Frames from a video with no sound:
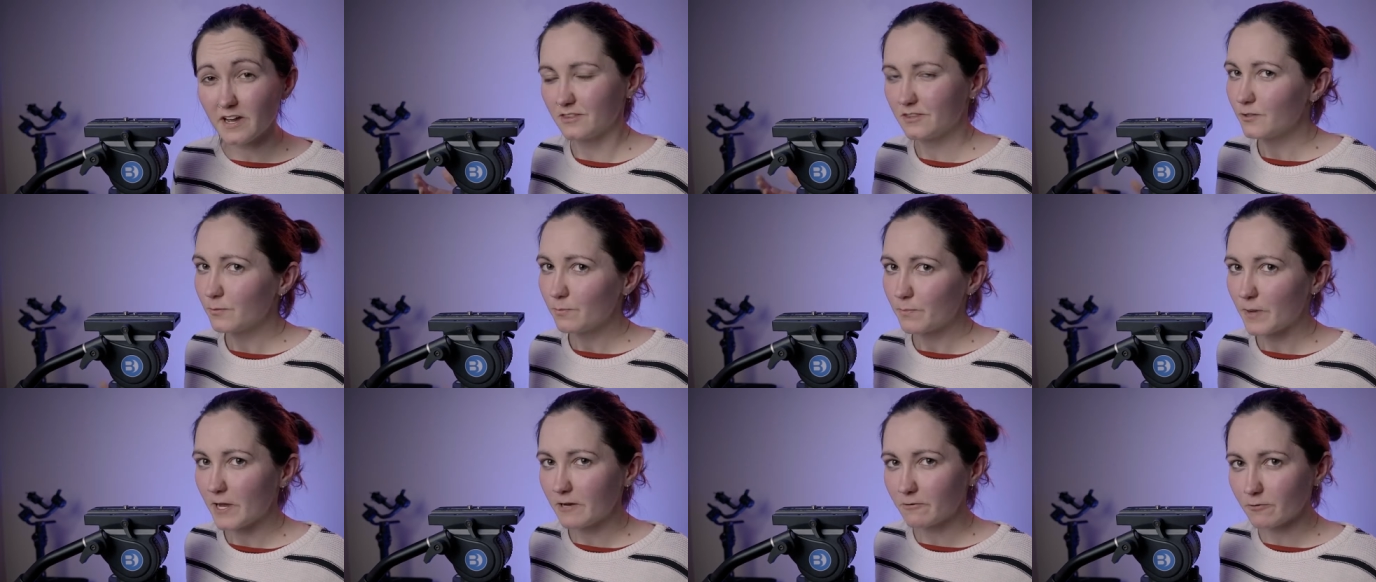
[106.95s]
the
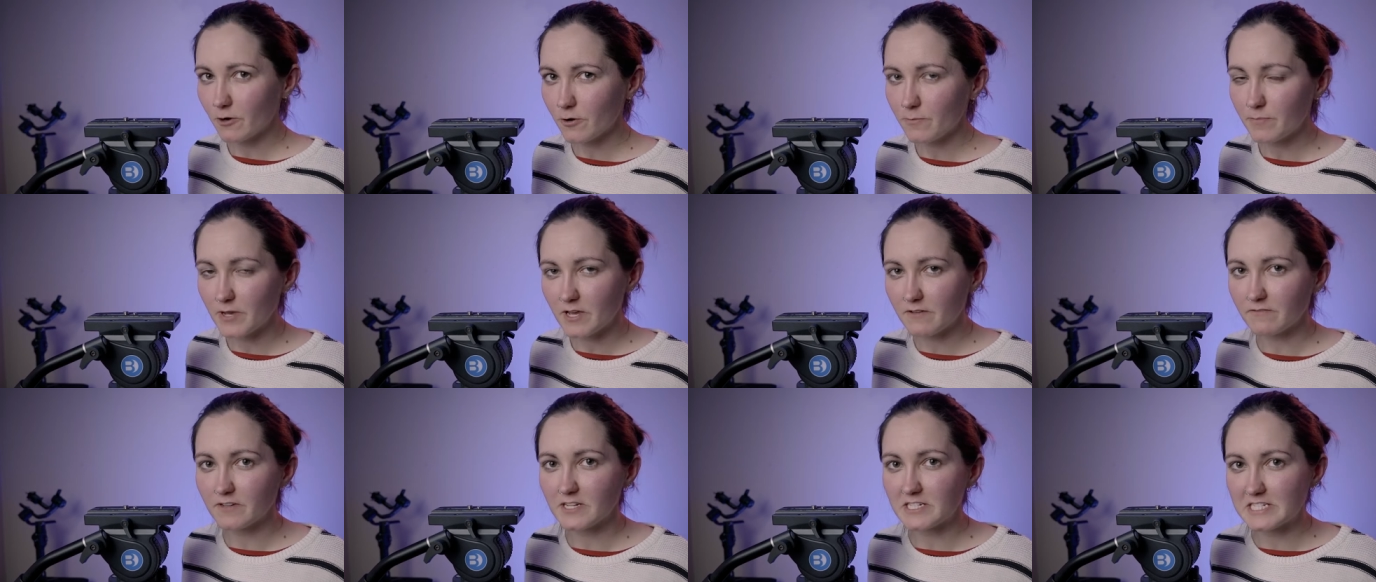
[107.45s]
Benro
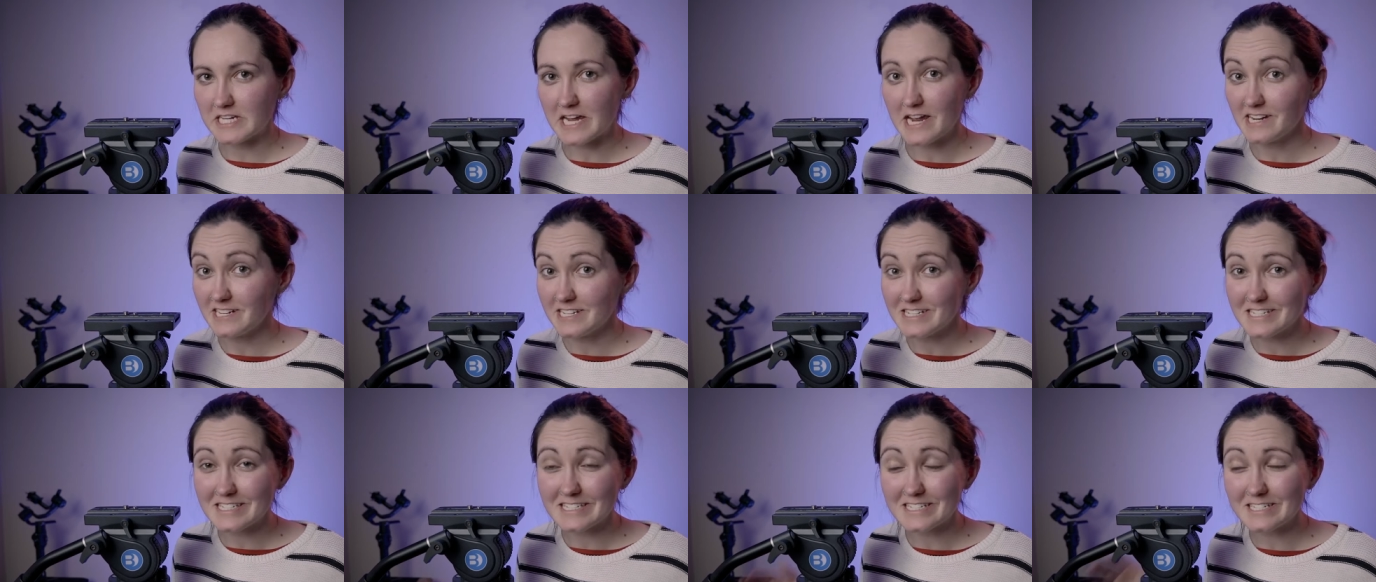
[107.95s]
B V ten
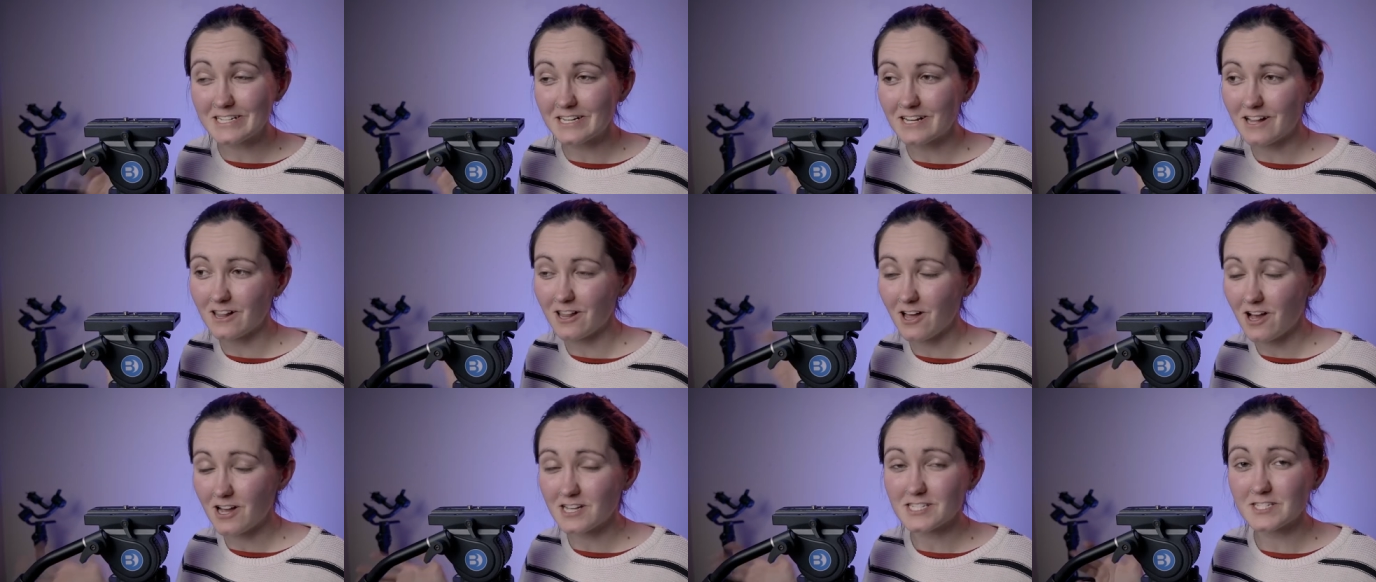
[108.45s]
is in a
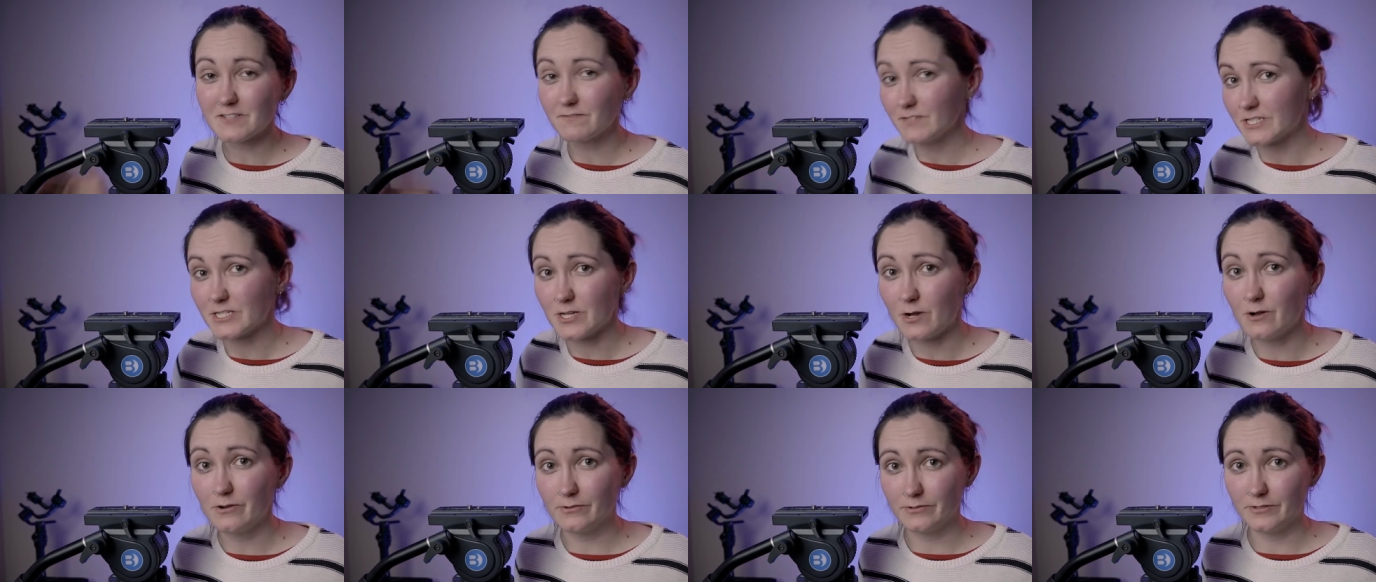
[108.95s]
class of
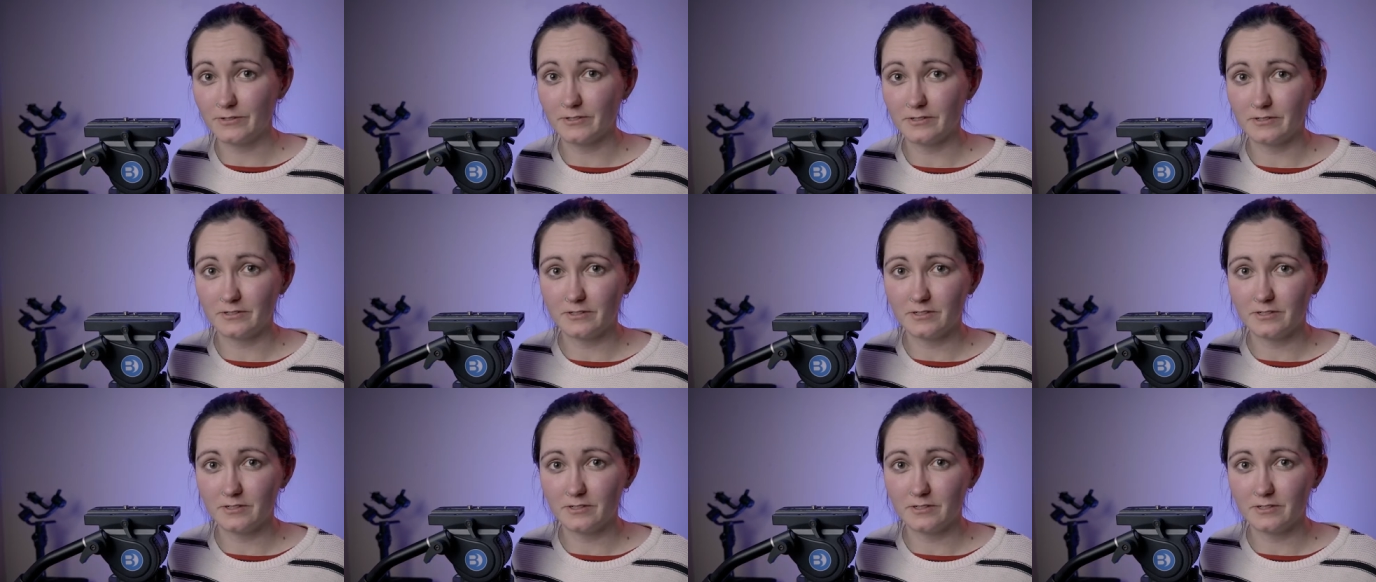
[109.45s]
its own,